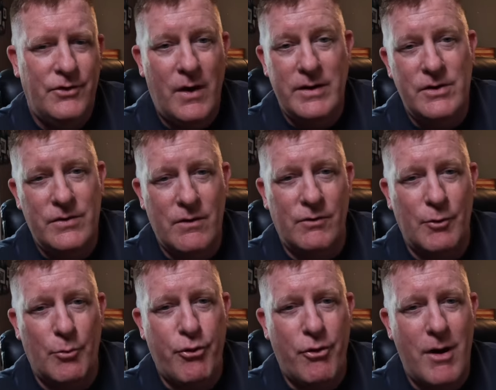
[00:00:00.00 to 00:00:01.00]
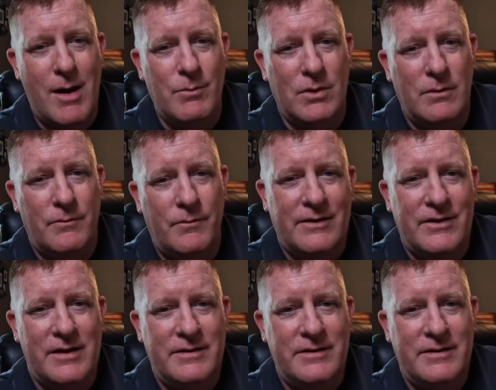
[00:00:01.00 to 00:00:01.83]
So I knew there was a problem. As I